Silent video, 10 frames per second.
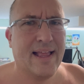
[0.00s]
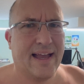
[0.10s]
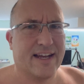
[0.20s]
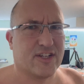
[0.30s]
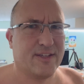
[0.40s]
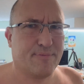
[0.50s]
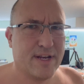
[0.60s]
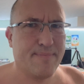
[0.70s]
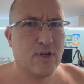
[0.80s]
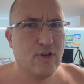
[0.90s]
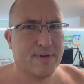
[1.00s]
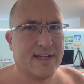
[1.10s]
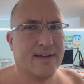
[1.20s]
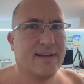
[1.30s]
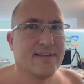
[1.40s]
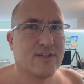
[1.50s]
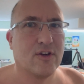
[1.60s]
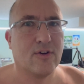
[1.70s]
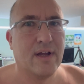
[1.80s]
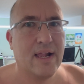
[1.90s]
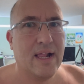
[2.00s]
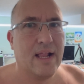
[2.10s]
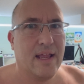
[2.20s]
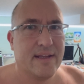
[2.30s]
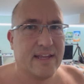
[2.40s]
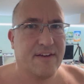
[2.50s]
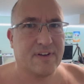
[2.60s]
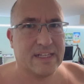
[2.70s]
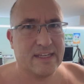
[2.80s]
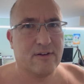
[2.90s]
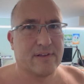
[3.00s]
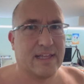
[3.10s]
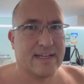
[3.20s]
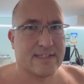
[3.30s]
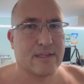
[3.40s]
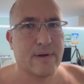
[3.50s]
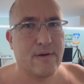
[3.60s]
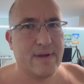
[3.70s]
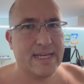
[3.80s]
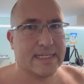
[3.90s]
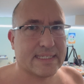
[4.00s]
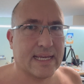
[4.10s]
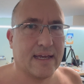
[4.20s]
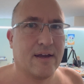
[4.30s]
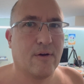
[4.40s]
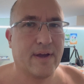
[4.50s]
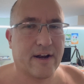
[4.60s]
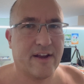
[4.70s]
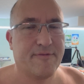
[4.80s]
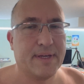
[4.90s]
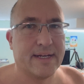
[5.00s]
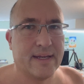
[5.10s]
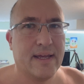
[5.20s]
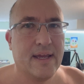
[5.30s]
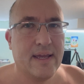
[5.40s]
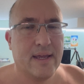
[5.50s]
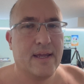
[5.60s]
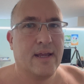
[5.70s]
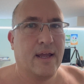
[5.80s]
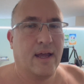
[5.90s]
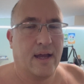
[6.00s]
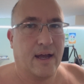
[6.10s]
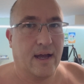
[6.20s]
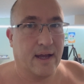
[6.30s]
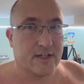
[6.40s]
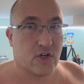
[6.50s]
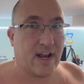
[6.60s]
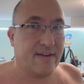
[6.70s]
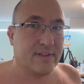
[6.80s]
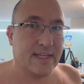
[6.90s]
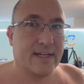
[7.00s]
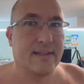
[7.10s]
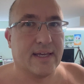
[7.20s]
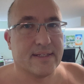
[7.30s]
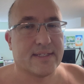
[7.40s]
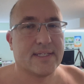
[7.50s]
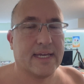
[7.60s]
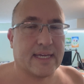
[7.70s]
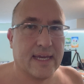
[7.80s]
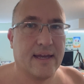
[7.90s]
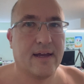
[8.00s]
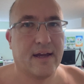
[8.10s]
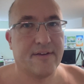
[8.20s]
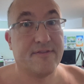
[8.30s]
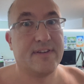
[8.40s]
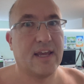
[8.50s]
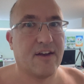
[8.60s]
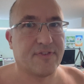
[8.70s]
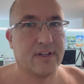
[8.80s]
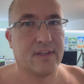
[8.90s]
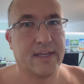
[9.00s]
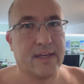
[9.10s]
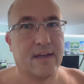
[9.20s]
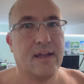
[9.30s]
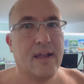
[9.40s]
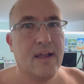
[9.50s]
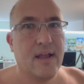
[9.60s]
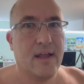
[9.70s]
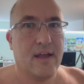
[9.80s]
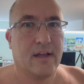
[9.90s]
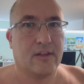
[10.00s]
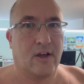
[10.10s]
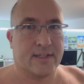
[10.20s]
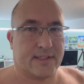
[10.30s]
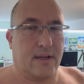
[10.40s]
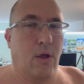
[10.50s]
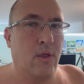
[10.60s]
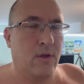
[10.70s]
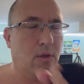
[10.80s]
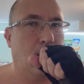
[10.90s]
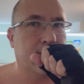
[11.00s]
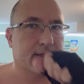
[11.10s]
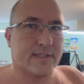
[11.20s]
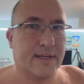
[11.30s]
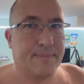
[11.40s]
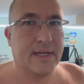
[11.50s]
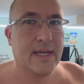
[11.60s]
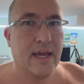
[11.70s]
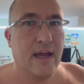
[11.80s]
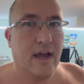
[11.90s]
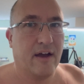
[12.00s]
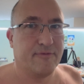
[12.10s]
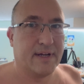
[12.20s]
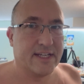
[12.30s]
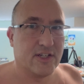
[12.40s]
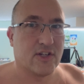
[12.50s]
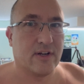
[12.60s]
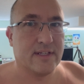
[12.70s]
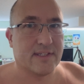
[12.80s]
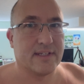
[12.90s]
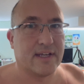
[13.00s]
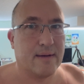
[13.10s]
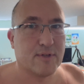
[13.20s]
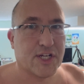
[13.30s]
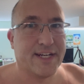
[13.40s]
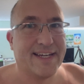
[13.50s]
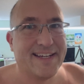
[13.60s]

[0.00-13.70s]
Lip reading: actually pretty pooped. So definitely over the last 3 weeks where I've been traveling and then sick, I definitely lost some of my endurance and gumption